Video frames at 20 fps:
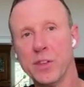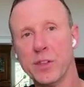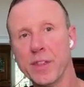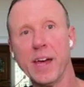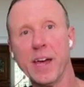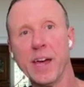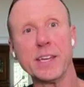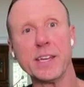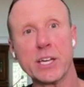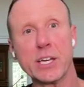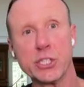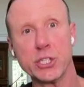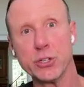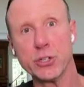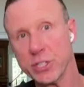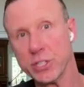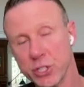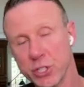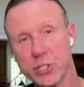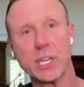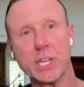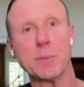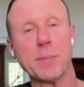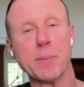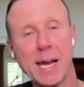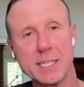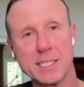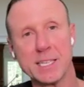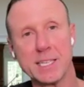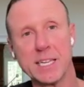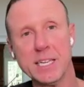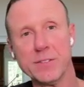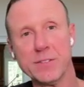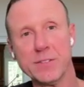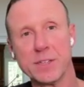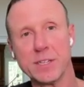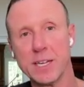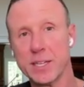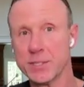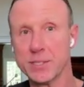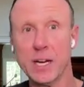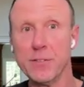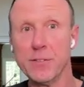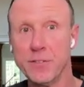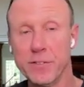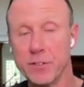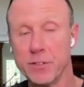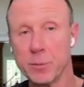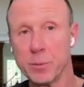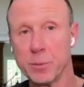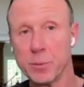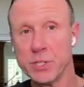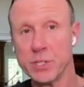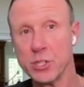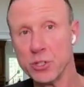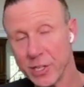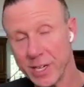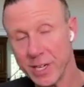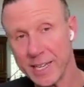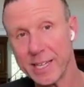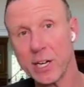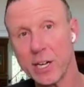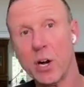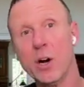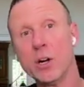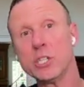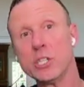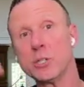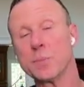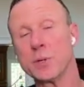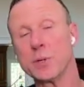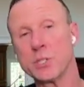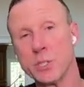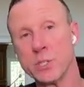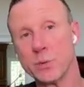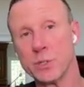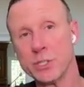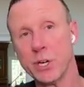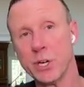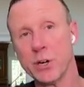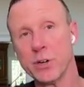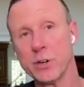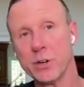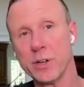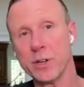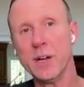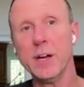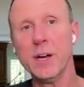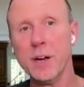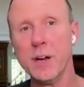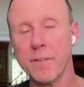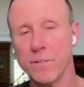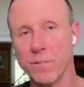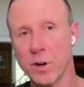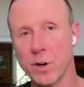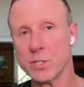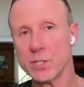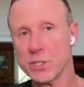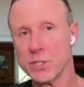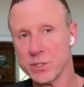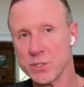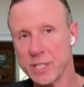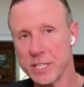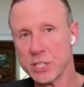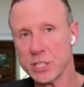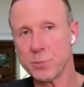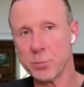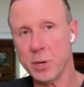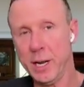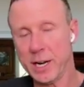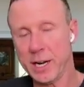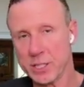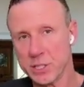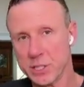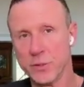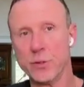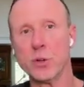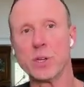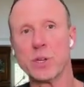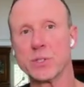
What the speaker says: that next year to just get back to even? It's not 50%, you got to get 100% return. Versus these products, if